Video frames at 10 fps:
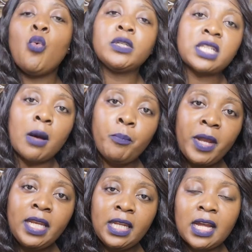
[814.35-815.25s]
was
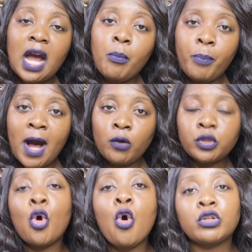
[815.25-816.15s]
campaigning
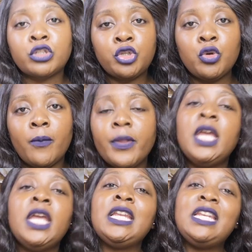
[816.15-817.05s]
about horseshoe.
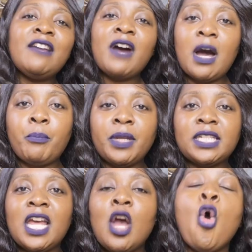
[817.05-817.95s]
It never
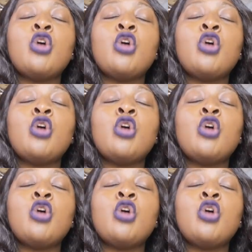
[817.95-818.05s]
happened.